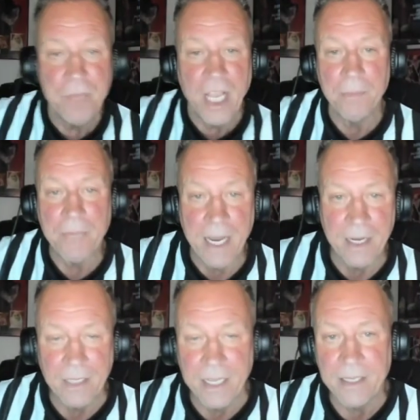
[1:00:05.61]
I'm kind
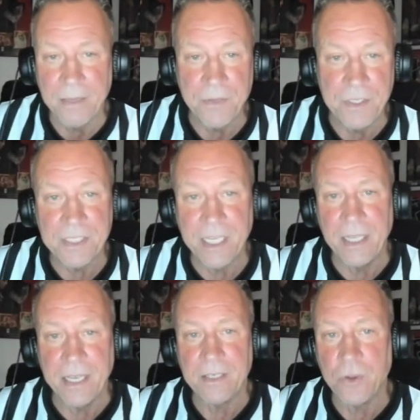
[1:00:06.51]
of like, if you see,
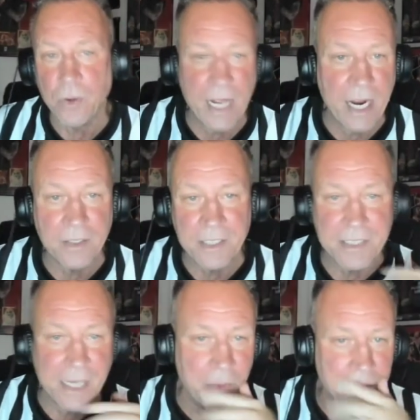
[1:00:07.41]
like, Corderas has
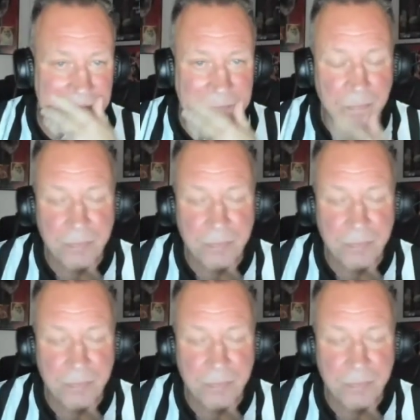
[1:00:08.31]
helped me